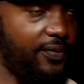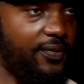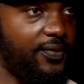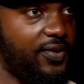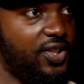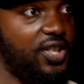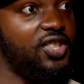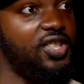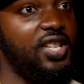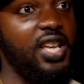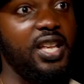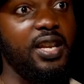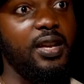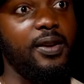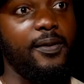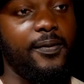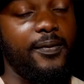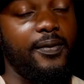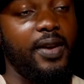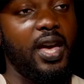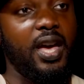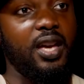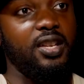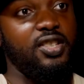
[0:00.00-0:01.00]
she's stating a
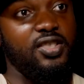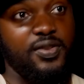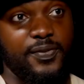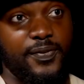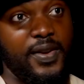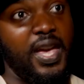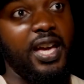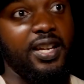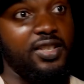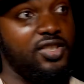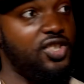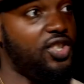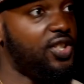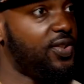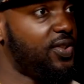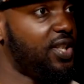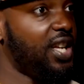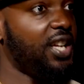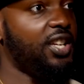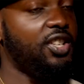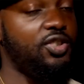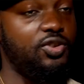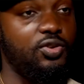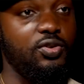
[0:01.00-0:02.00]
fa- fact. She's
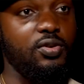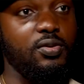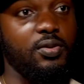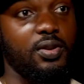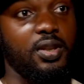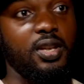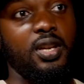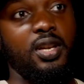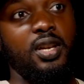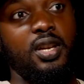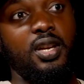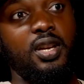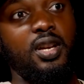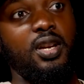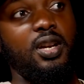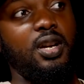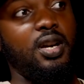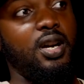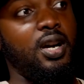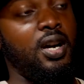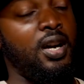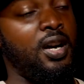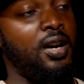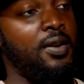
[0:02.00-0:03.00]
stating truth.
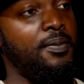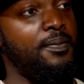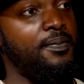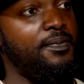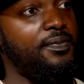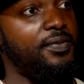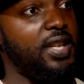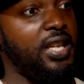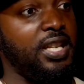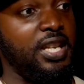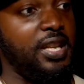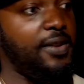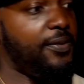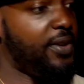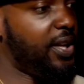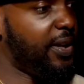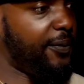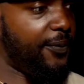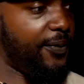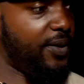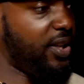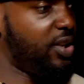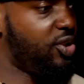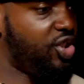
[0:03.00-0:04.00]
Um, and even
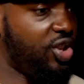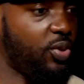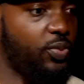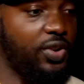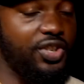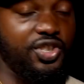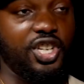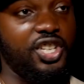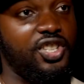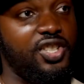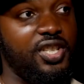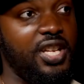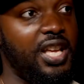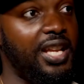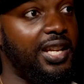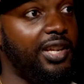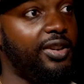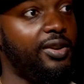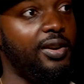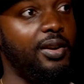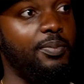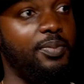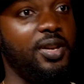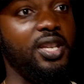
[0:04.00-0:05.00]
if she were just
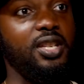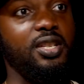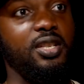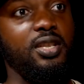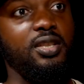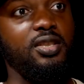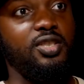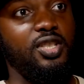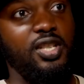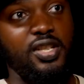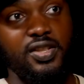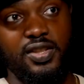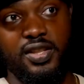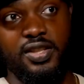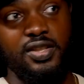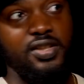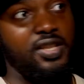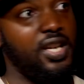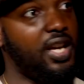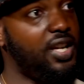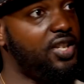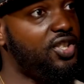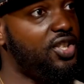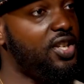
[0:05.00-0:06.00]
stating her opinion, she's
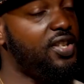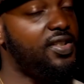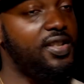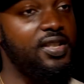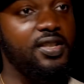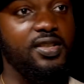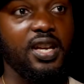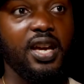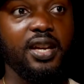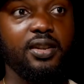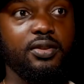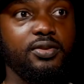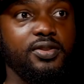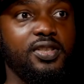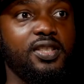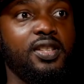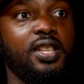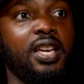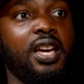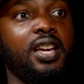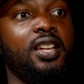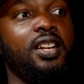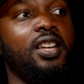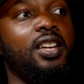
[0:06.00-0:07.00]
enti- she's entitled
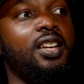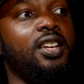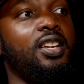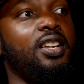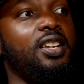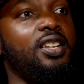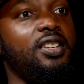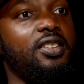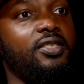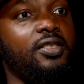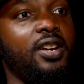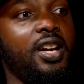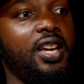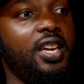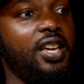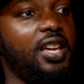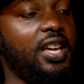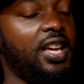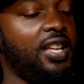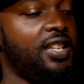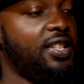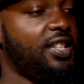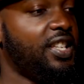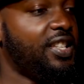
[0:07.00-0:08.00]
to that,
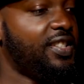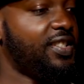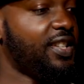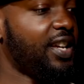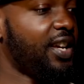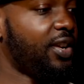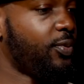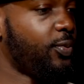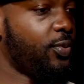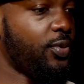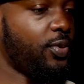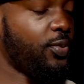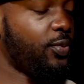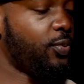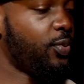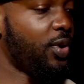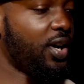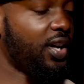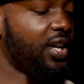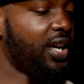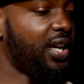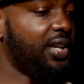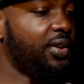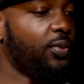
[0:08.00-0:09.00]
right? And it's like, w-
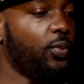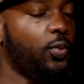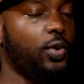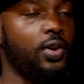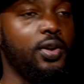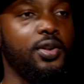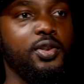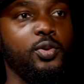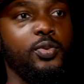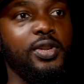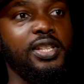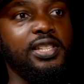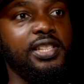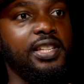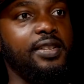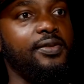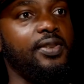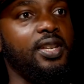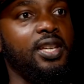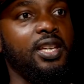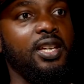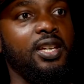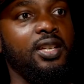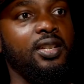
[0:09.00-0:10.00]
what kind of world are we
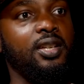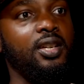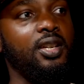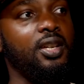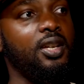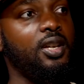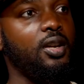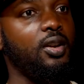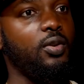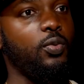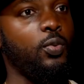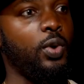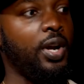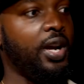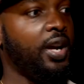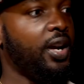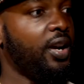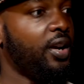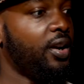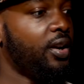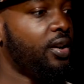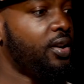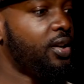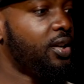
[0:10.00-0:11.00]
living in
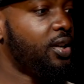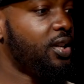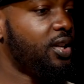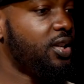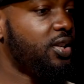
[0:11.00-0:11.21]
where